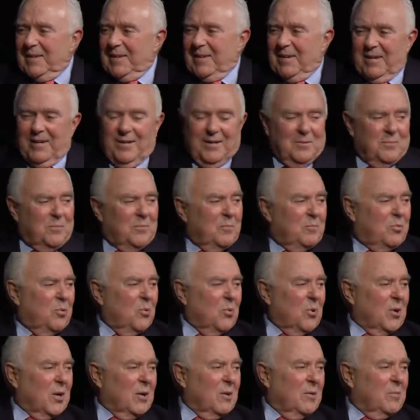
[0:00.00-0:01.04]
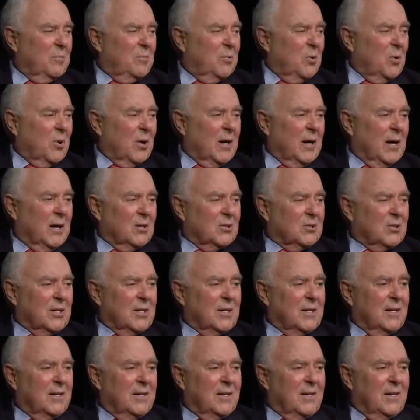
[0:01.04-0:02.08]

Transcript: and poor, poor housing.